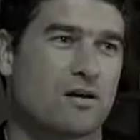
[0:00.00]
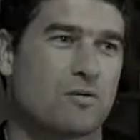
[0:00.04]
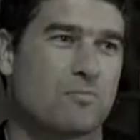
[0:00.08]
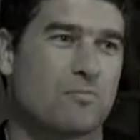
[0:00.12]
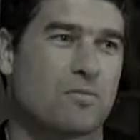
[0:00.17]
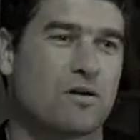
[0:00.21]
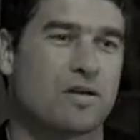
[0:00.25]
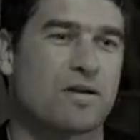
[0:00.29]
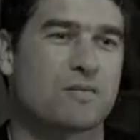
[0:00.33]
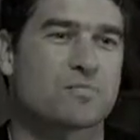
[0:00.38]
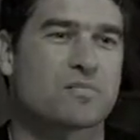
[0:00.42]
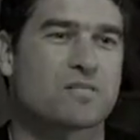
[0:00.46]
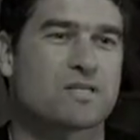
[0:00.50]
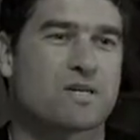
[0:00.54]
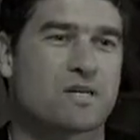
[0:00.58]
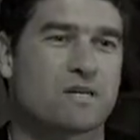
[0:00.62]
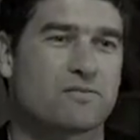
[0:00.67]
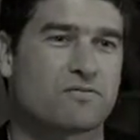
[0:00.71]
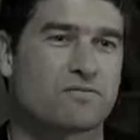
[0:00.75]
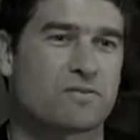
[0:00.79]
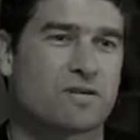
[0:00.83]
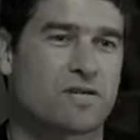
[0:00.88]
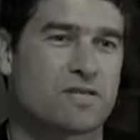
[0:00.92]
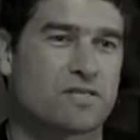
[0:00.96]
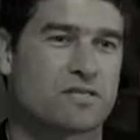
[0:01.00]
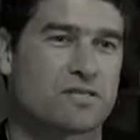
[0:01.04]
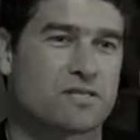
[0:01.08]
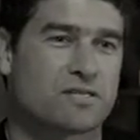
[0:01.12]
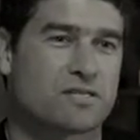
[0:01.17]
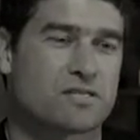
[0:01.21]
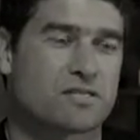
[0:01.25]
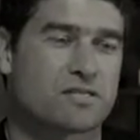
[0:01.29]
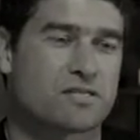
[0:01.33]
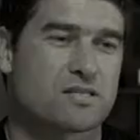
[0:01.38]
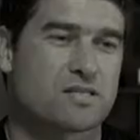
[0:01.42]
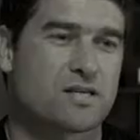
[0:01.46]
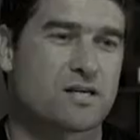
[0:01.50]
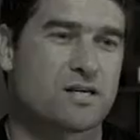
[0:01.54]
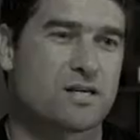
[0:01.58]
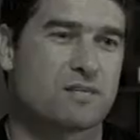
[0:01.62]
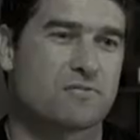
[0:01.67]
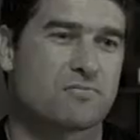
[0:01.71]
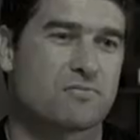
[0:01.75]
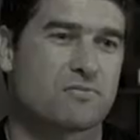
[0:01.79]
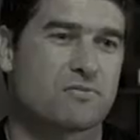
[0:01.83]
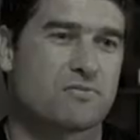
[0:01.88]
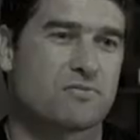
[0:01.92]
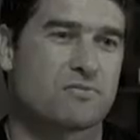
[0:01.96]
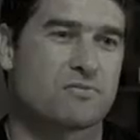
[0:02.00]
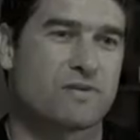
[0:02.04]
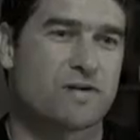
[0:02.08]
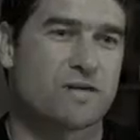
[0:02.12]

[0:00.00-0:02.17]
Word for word: My name is Todd Francis. I'm from